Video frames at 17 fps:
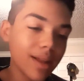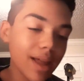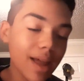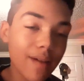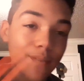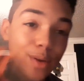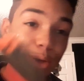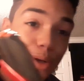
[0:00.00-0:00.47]

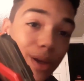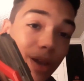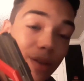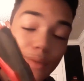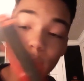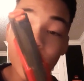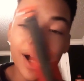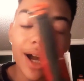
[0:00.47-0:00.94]

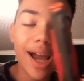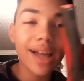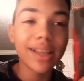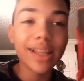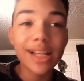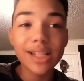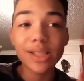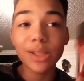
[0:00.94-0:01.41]
if you got
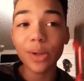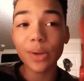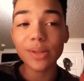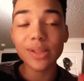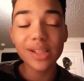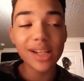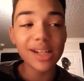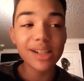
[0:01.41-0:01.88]
at least
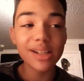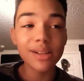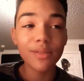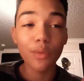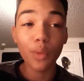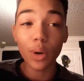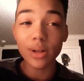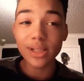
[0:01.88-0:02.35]

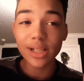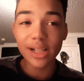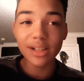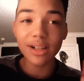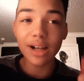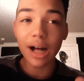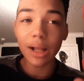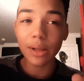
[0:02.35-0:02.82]
$13,
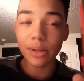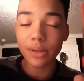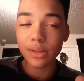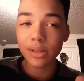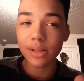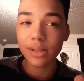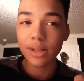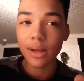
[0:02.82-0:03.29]

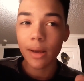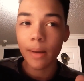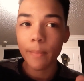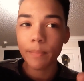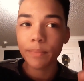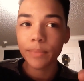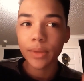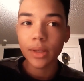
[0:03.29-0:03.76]
$14,
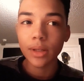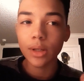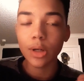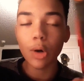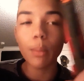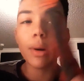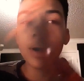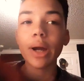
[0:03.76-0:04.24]

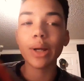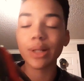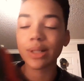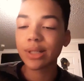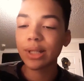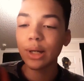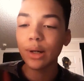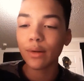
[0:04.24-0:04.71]
go buy
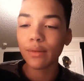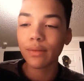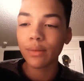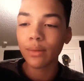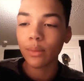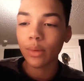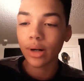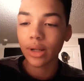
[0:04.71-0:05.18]

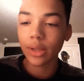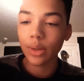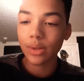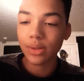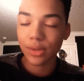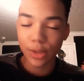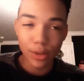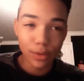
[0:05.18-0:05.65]
yourself one of
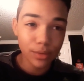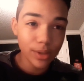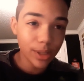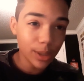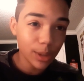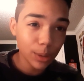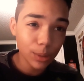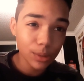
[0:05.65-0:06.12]
those Nerf
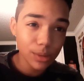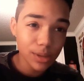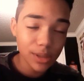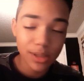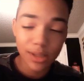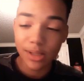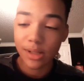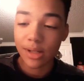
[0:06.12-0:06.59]

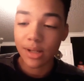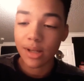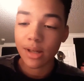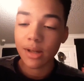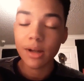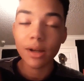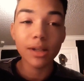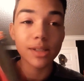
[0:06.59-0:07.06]
Deagles,
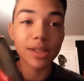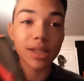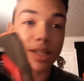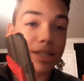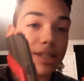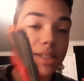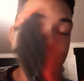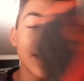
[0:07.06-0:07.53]
because
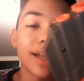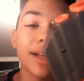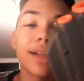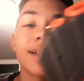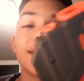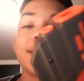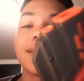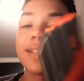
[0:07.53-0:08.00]
this
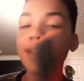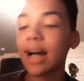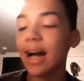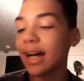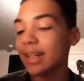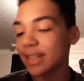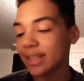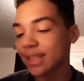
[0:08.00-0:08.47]
thing is
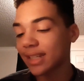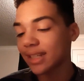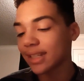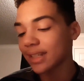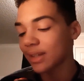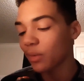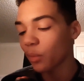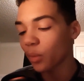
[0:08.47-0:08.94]

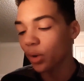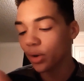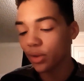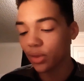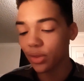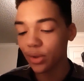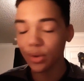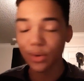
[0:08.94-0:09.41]
not
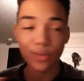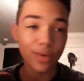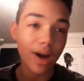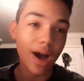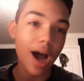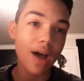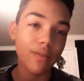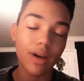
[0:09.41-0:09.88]
worth your
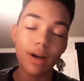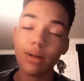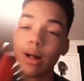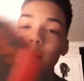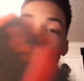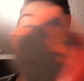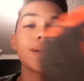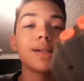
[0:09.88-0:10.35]
$5.
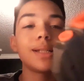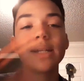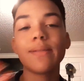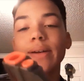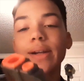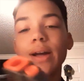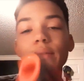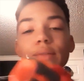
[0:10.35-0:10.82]
I'll tell you that right now.